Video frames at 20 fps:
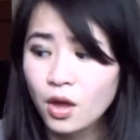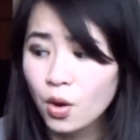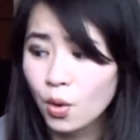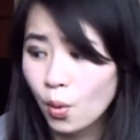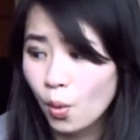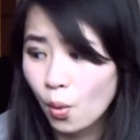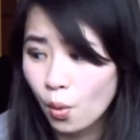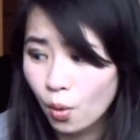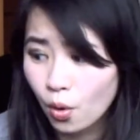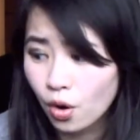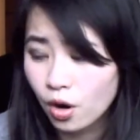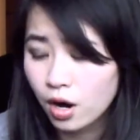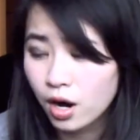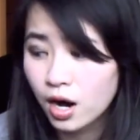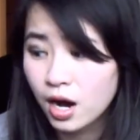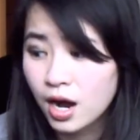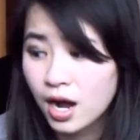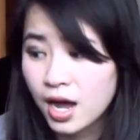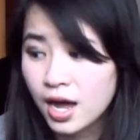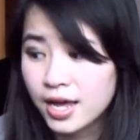
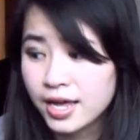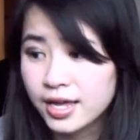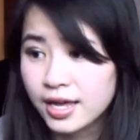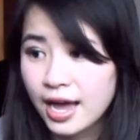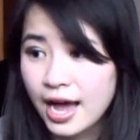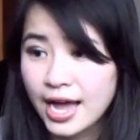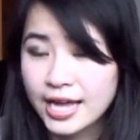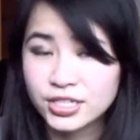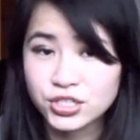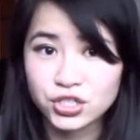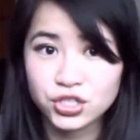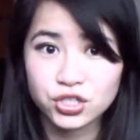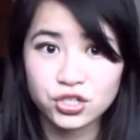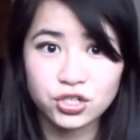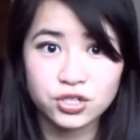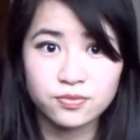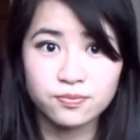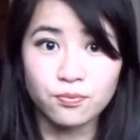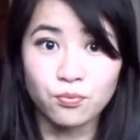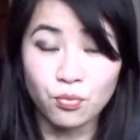Or I just
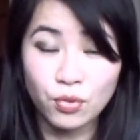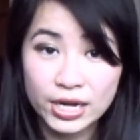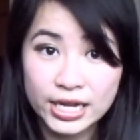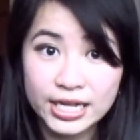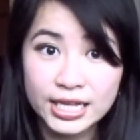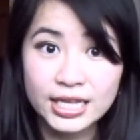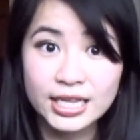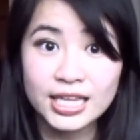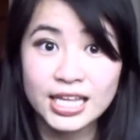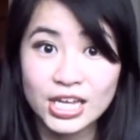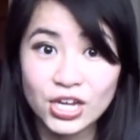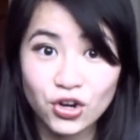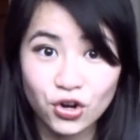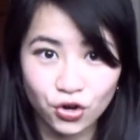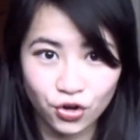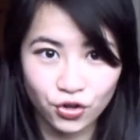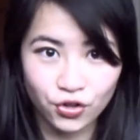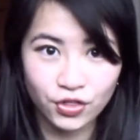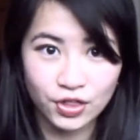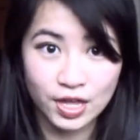really
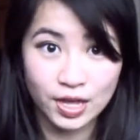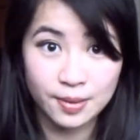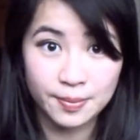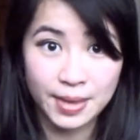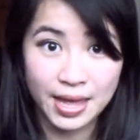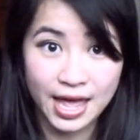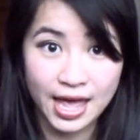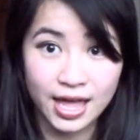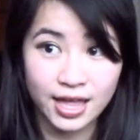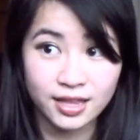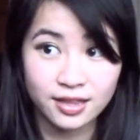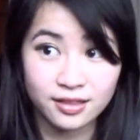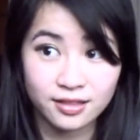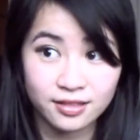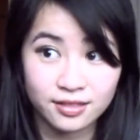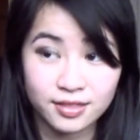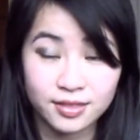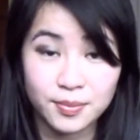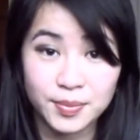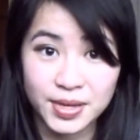curl them at
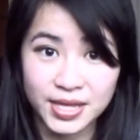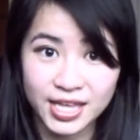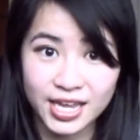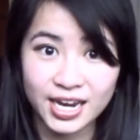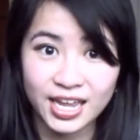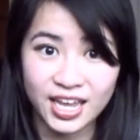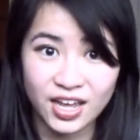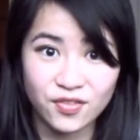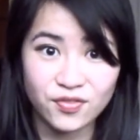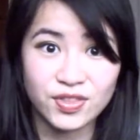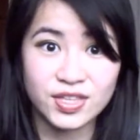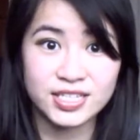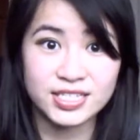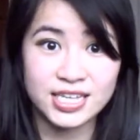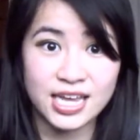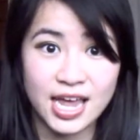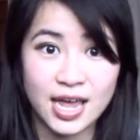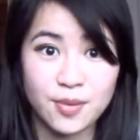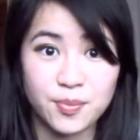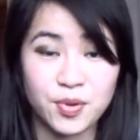the beginning of the
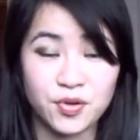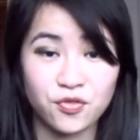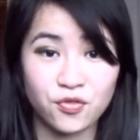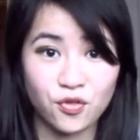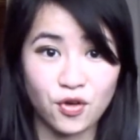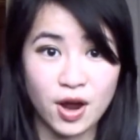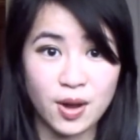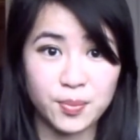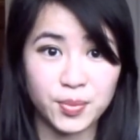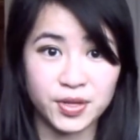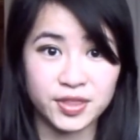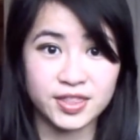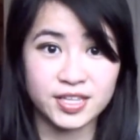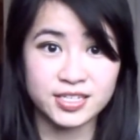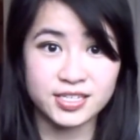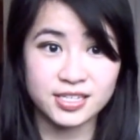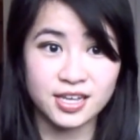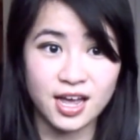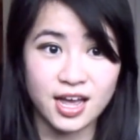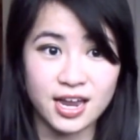day before I put
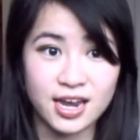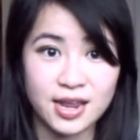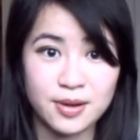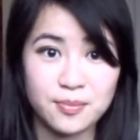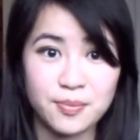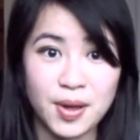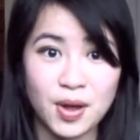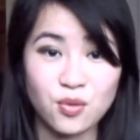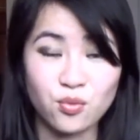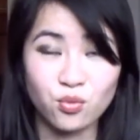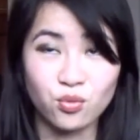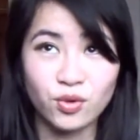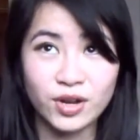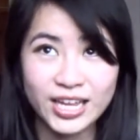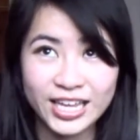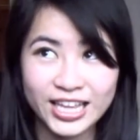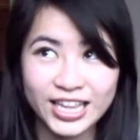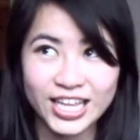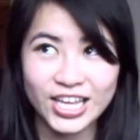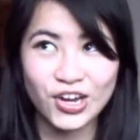this on. And by
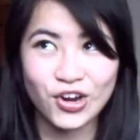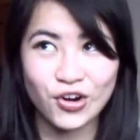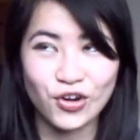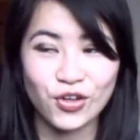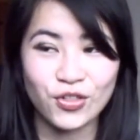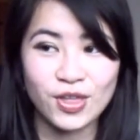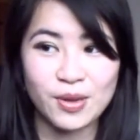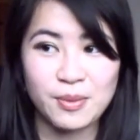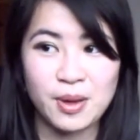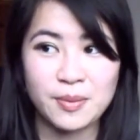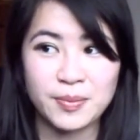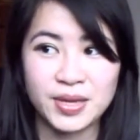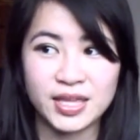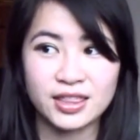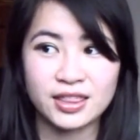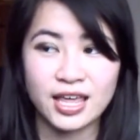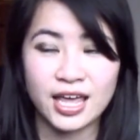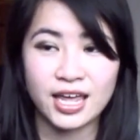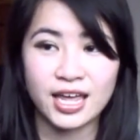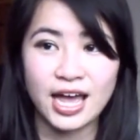really curl them, I mean
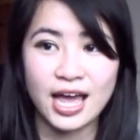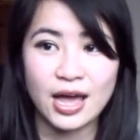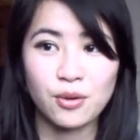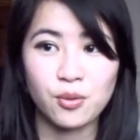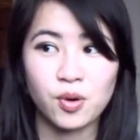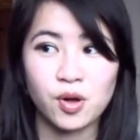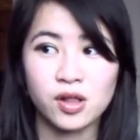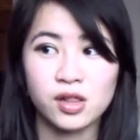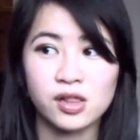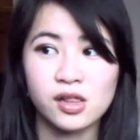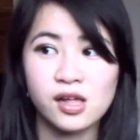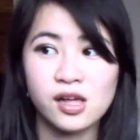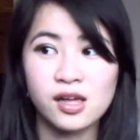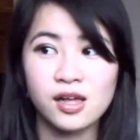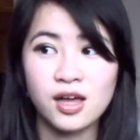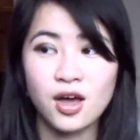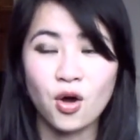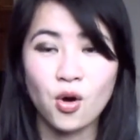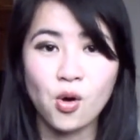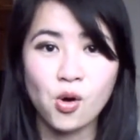like I will
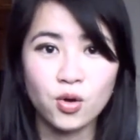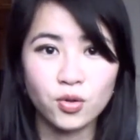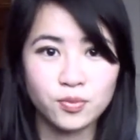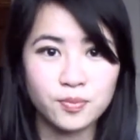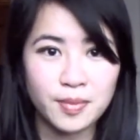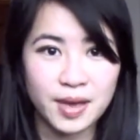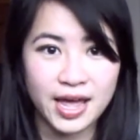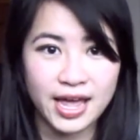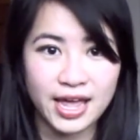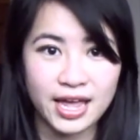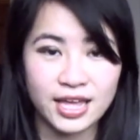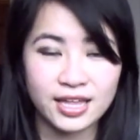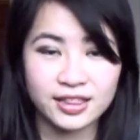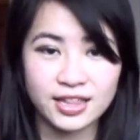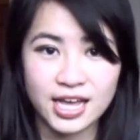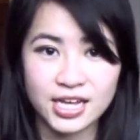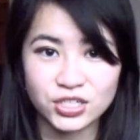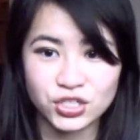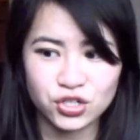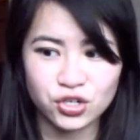hold my
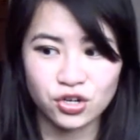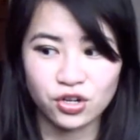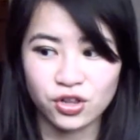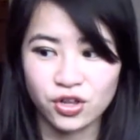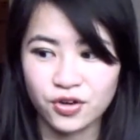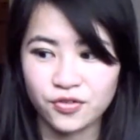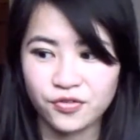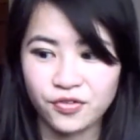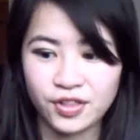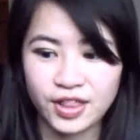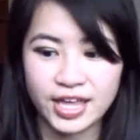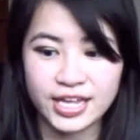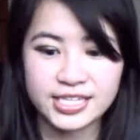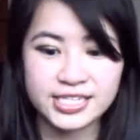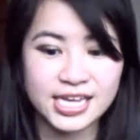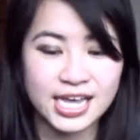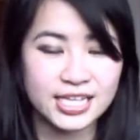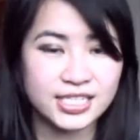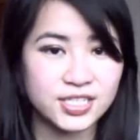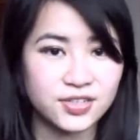lash curler for like
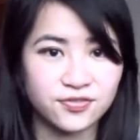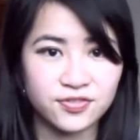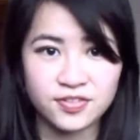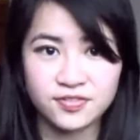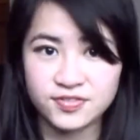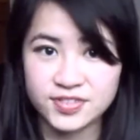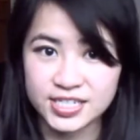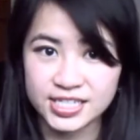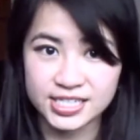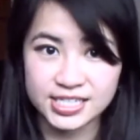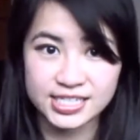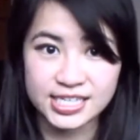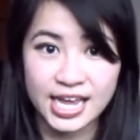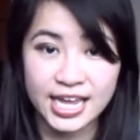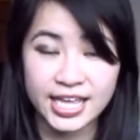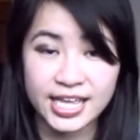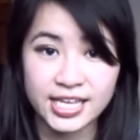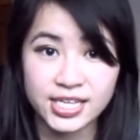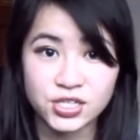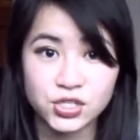10 to 15
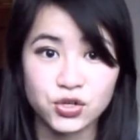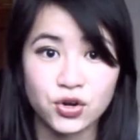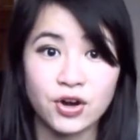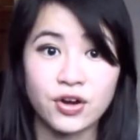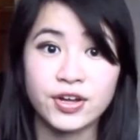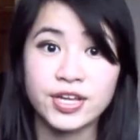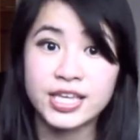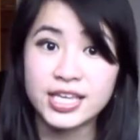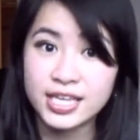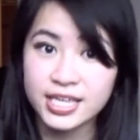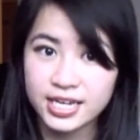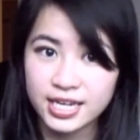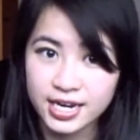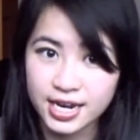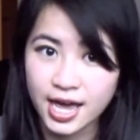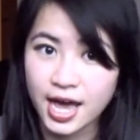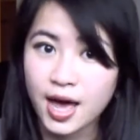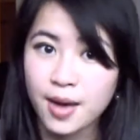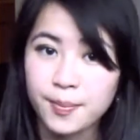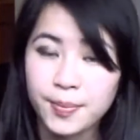seconds, or I'll heat it
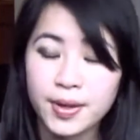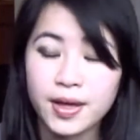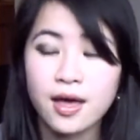up,